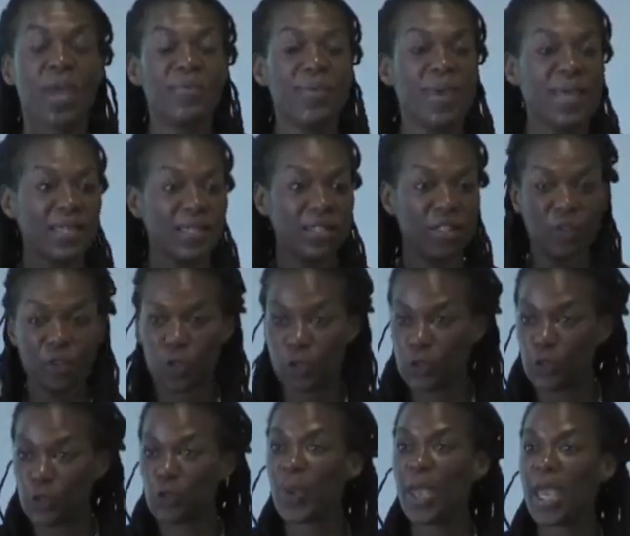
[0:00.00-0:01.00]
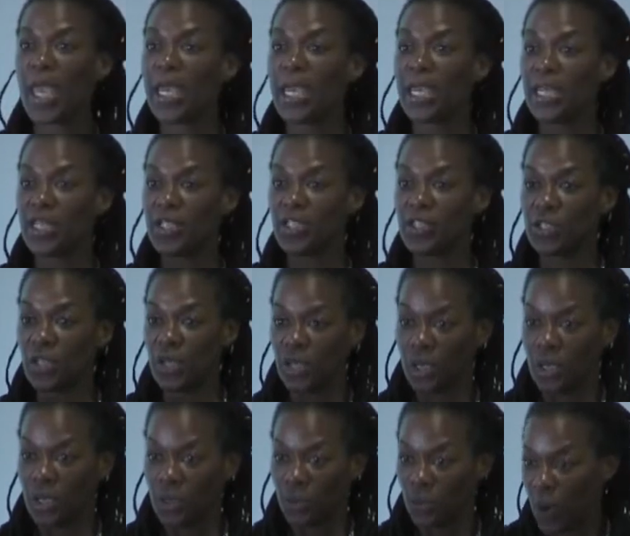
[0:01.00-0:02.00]
And then it's a two-page
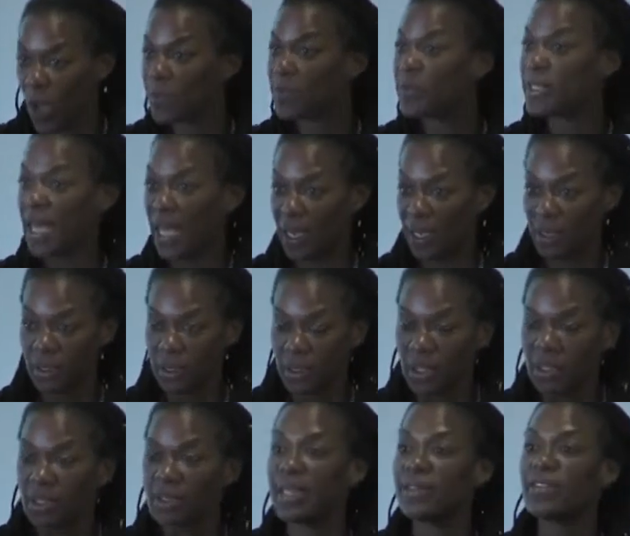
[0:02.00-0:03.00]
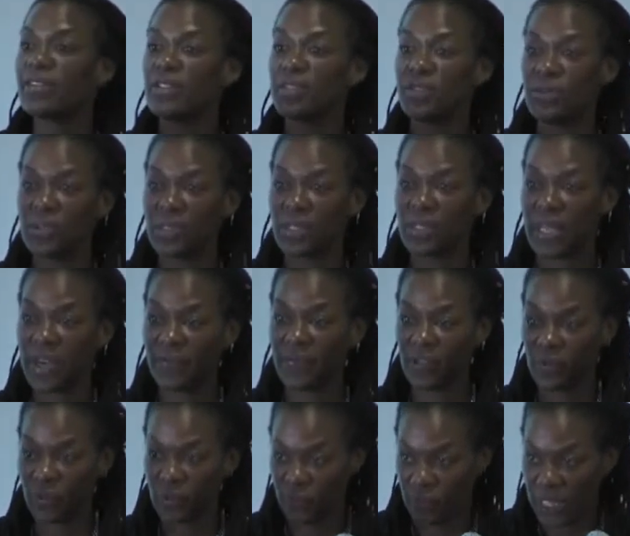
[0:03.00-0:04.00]
website that the students
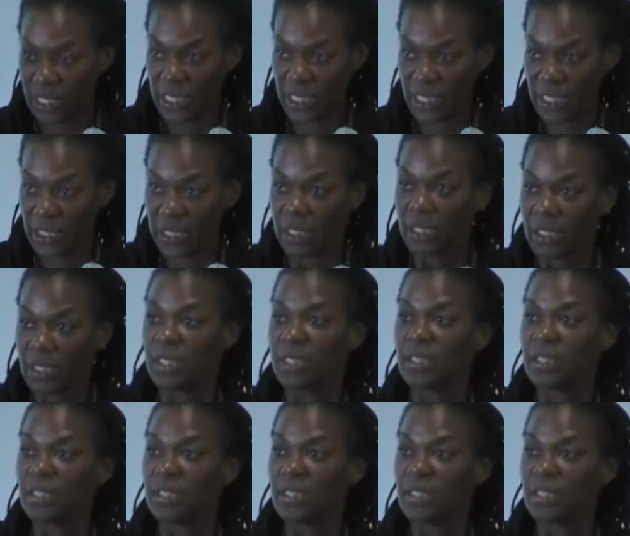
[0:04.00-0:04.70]
have to read